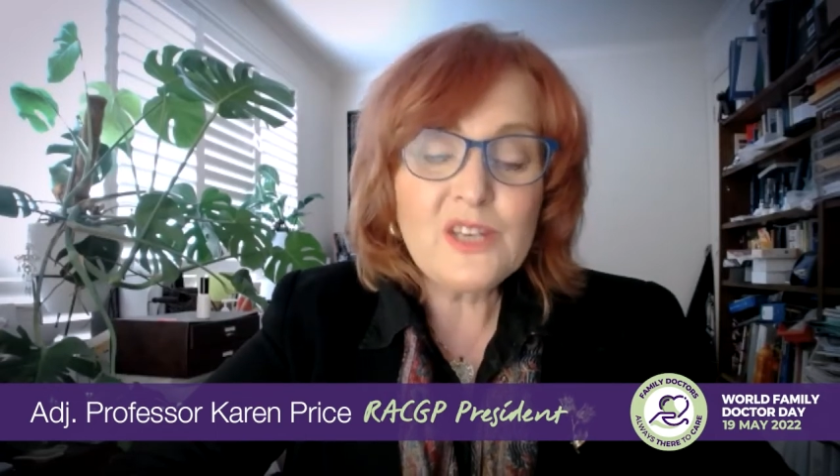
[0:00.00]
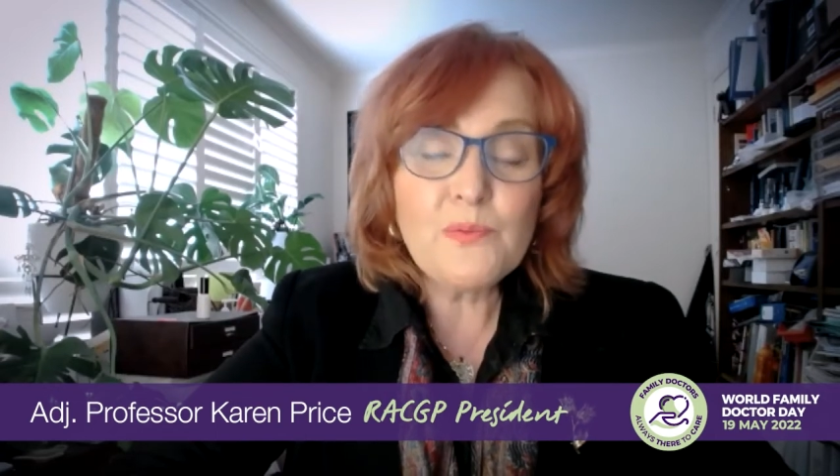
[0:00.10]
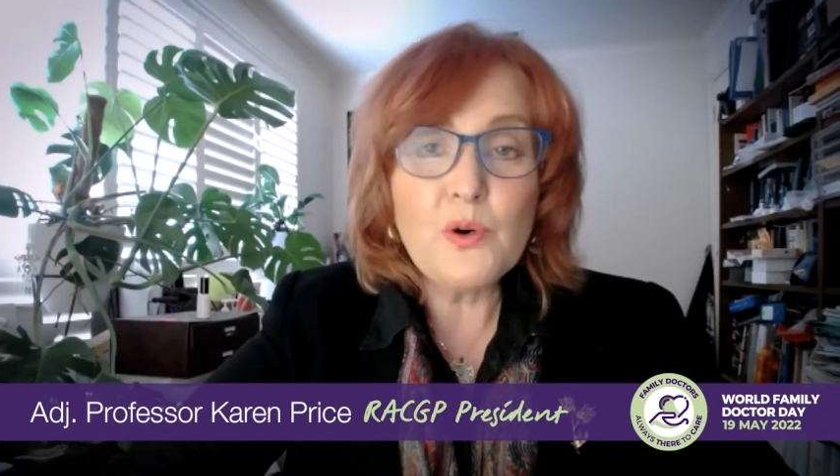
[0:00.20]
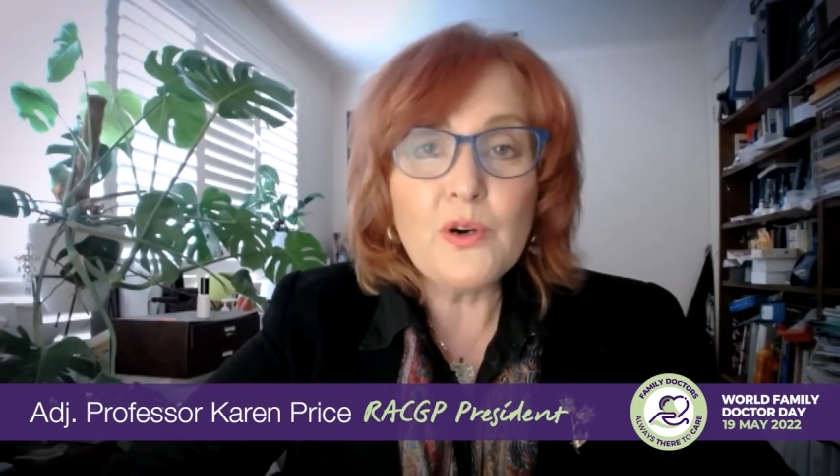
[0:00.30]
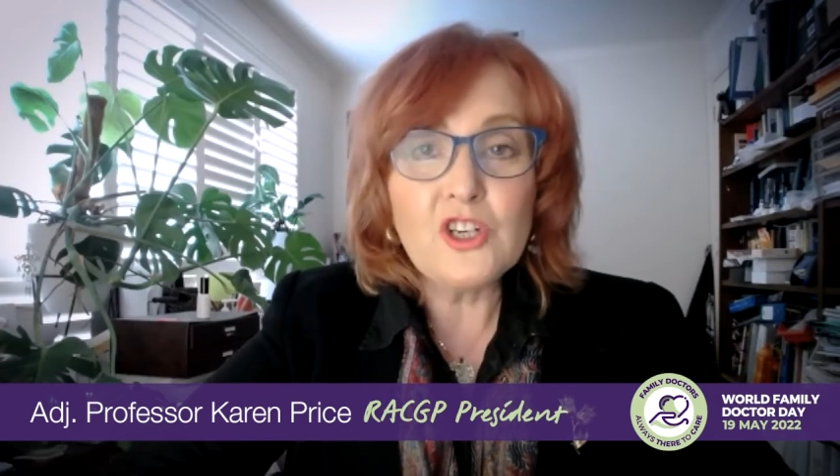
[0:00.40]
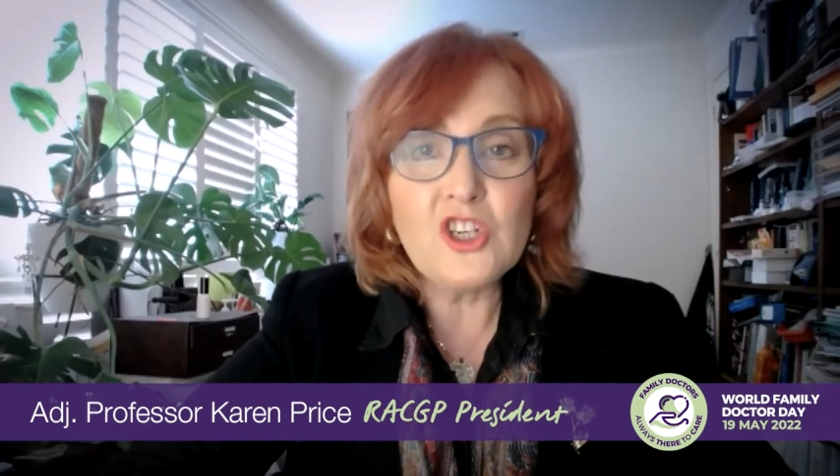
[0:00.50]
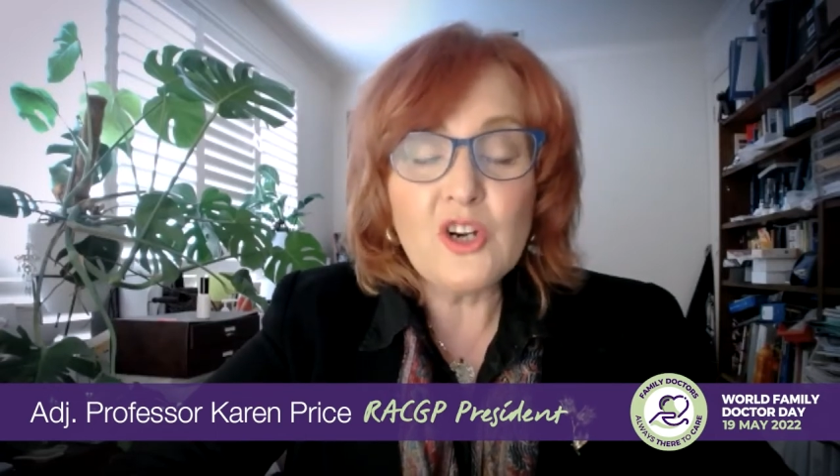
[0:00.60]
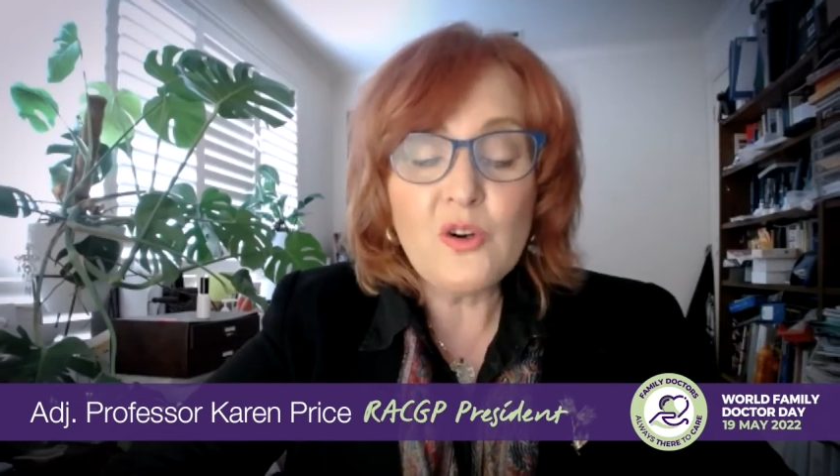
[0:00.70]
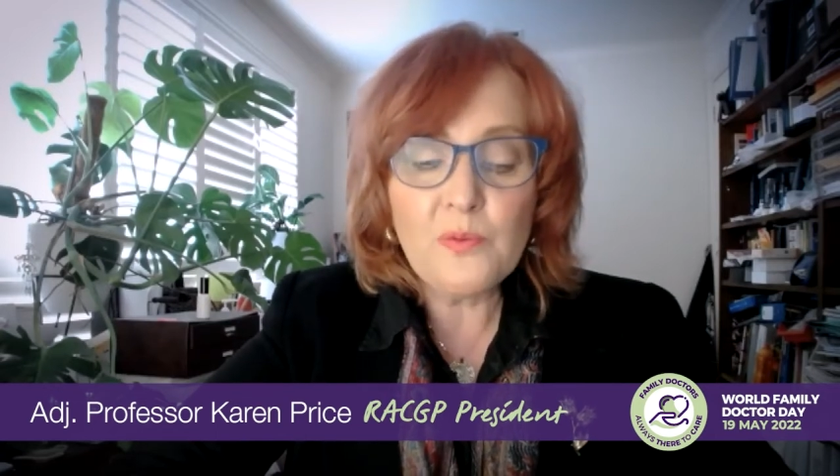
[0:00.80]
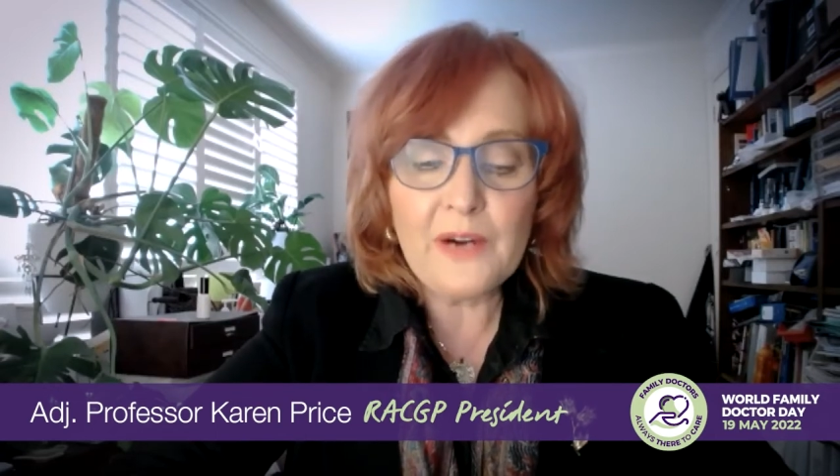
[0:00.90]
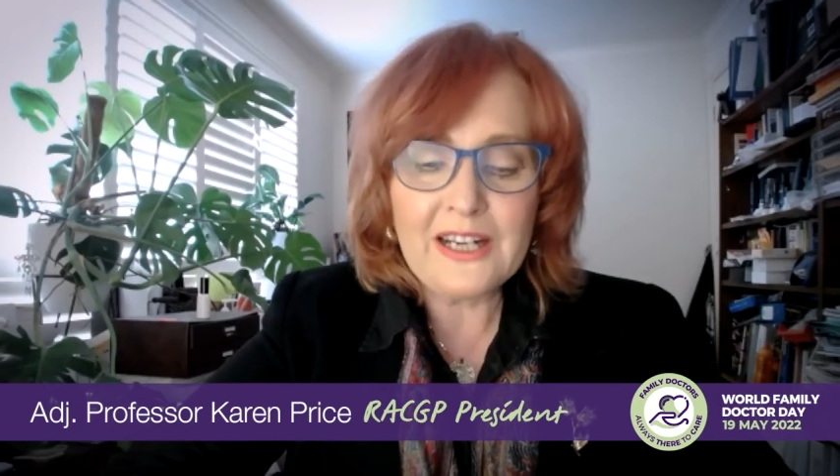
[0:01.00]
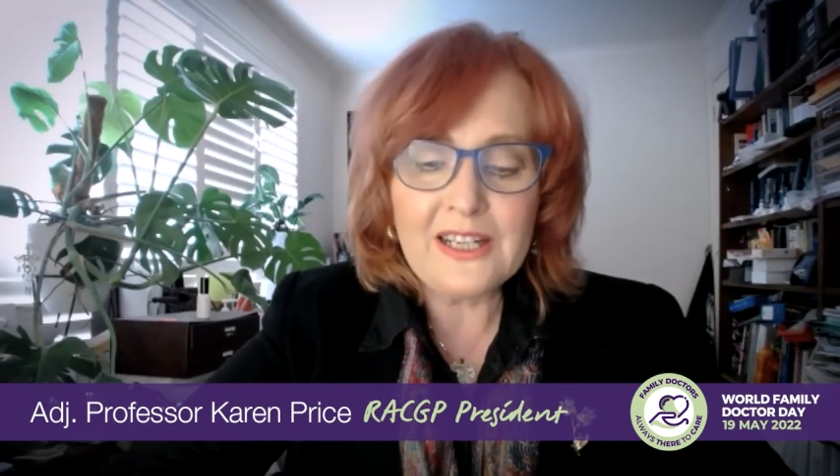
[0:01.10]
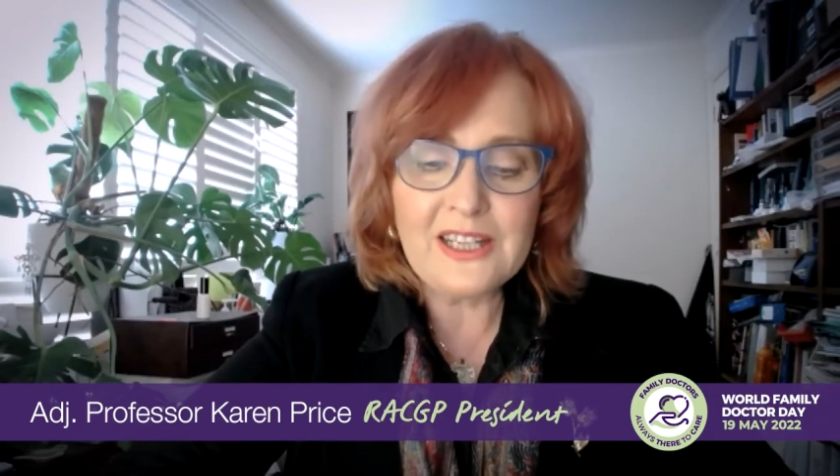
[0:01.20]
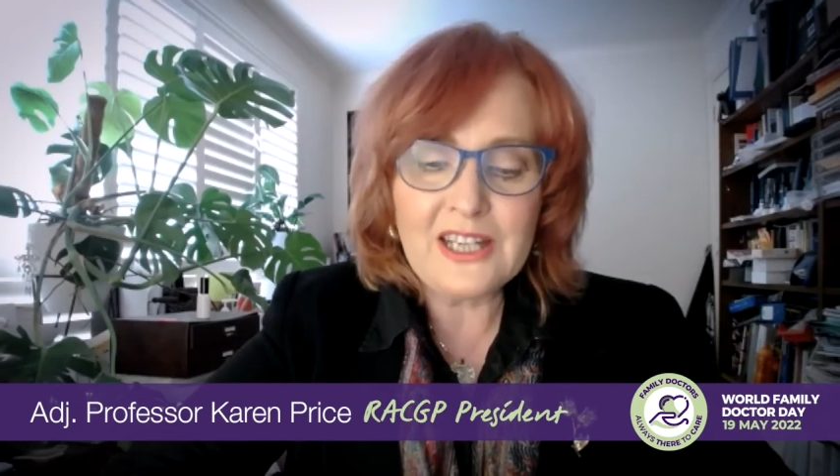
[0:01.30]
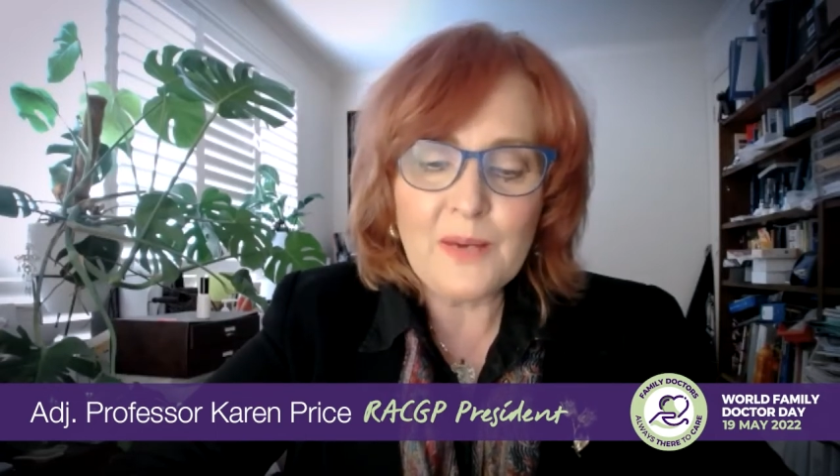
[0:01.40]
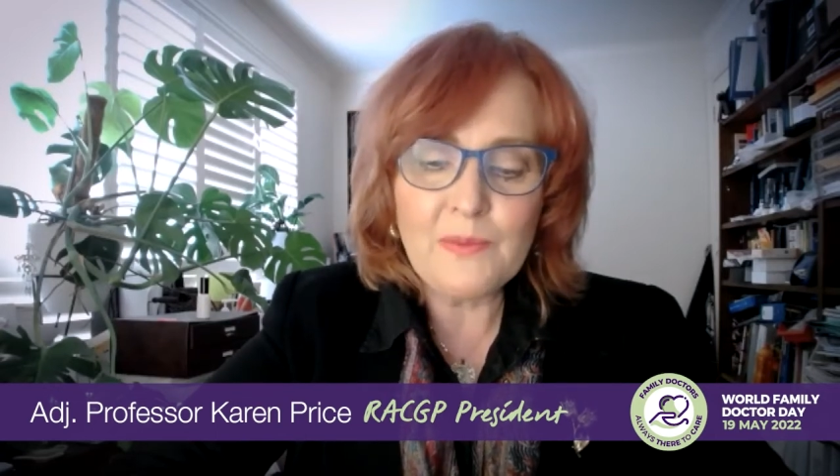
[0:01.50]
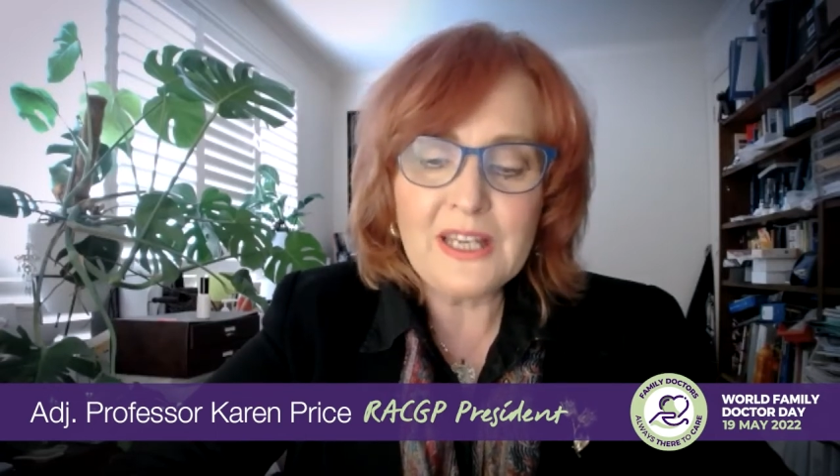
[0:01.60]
support general practice teams